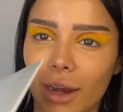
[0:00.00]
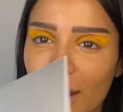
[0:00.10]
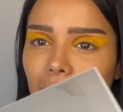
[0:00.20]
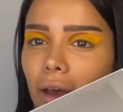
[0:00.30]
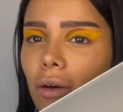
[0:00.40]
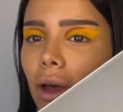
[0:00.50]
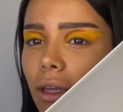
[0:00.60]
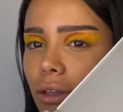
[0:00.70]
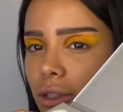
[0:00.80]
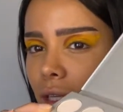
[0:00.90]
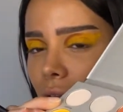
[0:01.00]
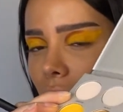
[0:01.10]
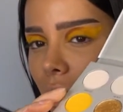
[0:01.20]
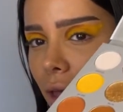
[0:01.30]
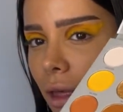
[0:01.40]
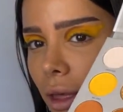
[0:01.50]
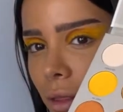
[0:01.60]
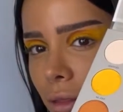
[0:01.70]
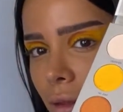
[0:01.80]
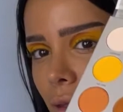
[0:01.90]
now using
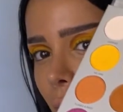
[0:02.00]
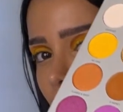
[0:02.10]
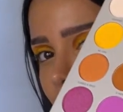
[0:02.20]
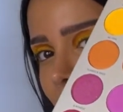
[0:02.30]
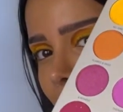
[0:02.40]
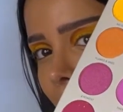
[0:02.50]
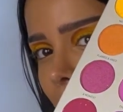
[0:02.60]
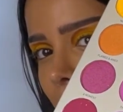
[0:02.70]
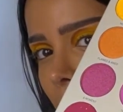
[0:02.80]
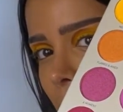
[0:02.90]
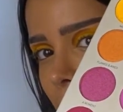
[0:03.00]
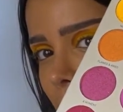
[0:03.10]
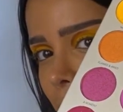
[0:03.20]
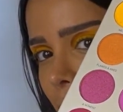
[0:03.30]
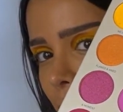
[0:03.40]
the black color